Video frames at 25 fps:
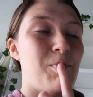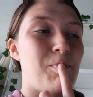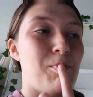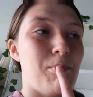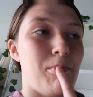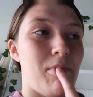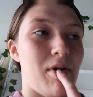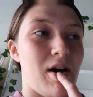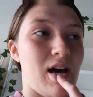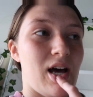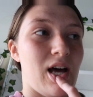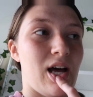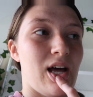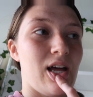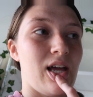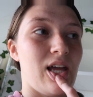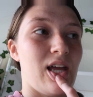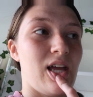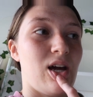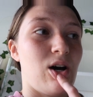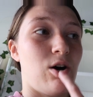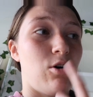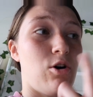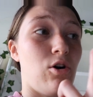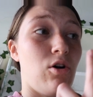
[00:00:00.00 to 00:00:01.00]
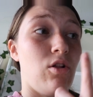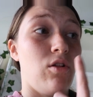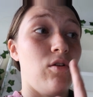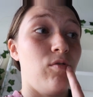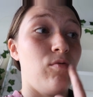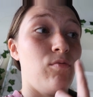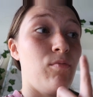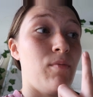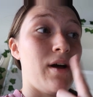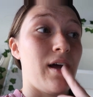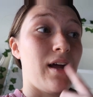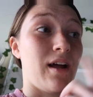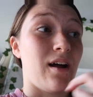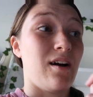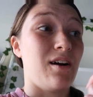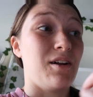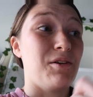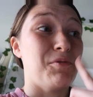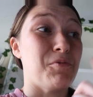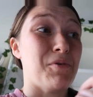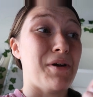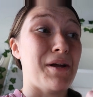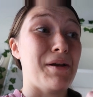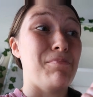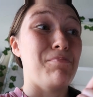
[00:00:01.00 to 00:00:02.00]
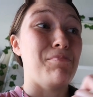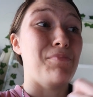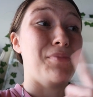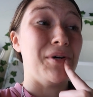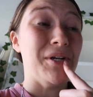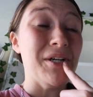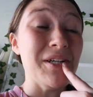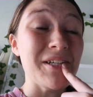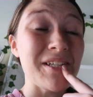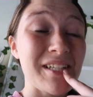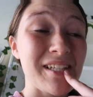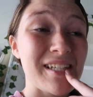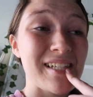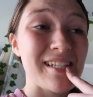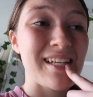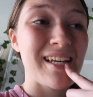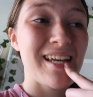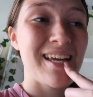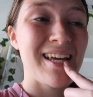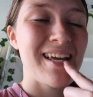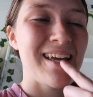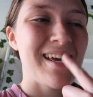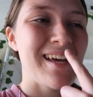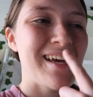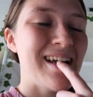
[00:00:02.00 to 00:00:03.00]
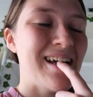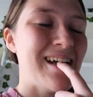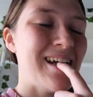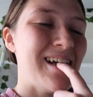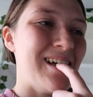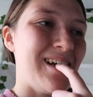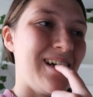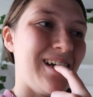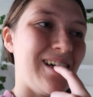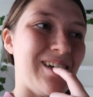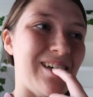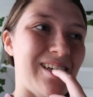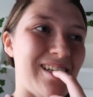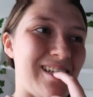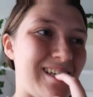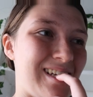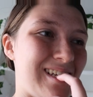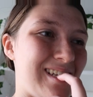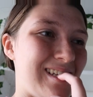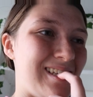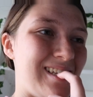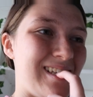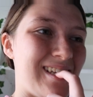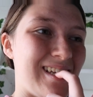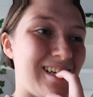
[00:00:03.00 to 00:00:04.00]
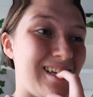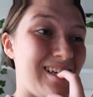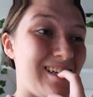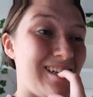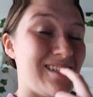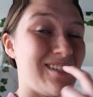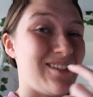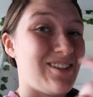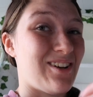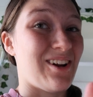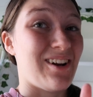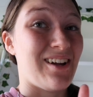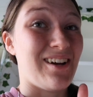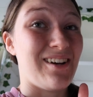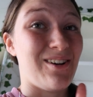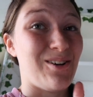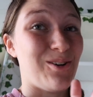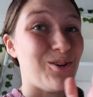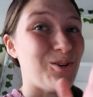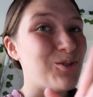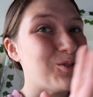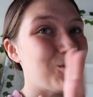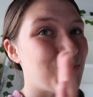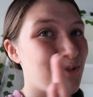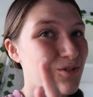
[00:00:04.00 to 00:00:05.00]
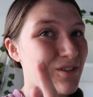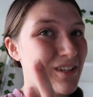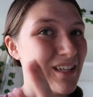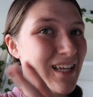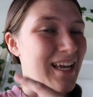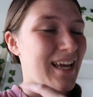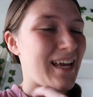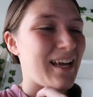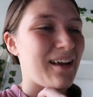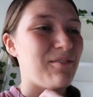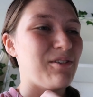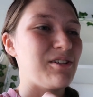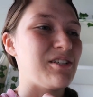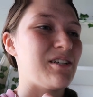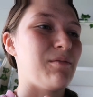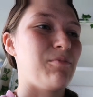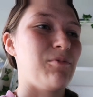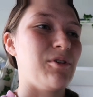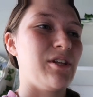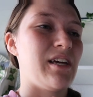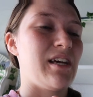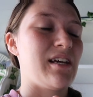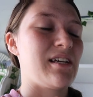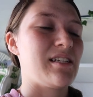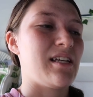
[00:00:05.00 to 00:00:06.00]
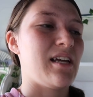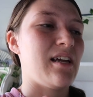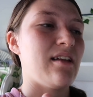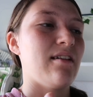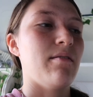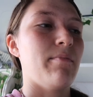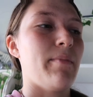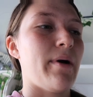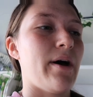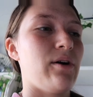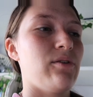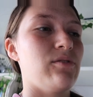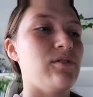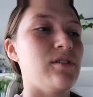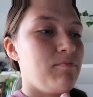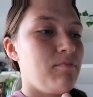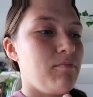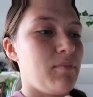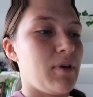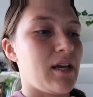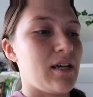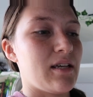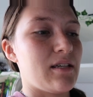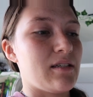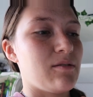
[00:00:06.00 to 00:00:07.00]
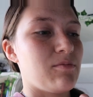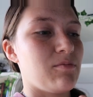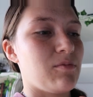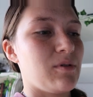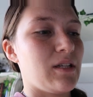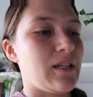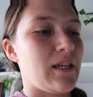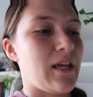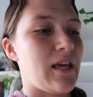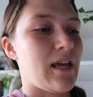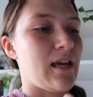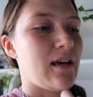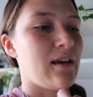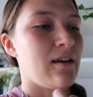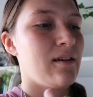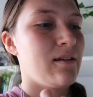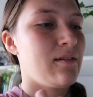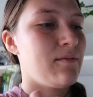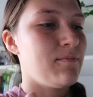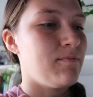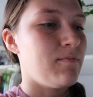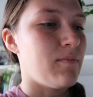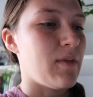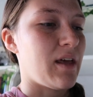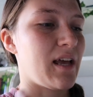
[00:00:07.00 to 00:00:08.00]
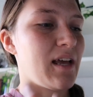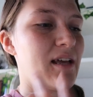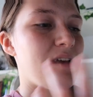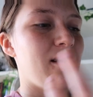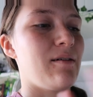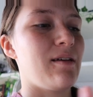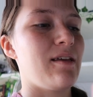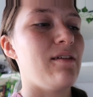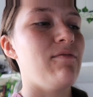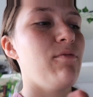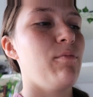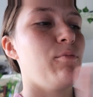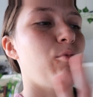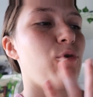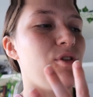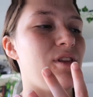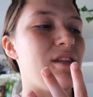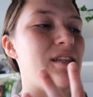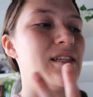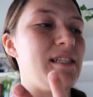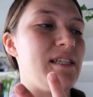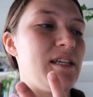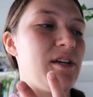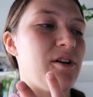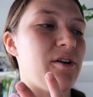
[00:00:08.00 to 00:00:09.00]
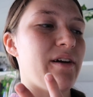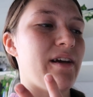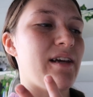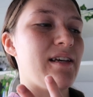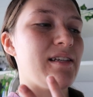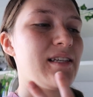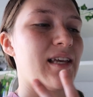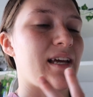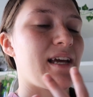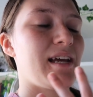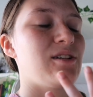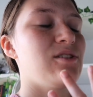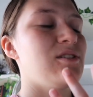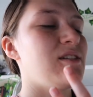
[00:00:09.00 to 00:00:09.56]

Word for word: all of my unread books, which is gonna start a whole new thing, which I'm really excited about, because really, like, even more than series, like, I